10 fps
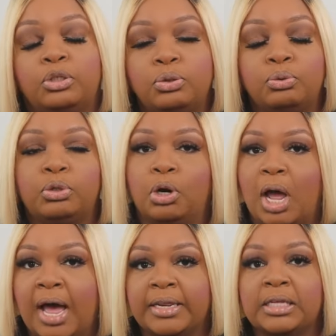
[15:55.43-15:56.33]
to
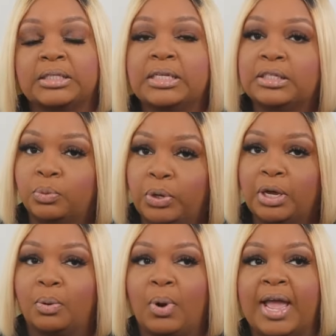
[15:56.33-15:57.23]
your audience as
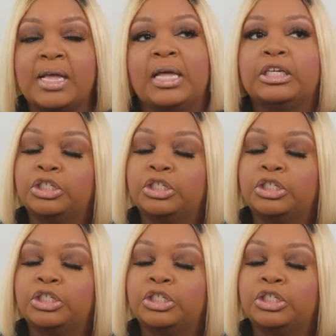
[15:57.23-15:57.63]
well, right?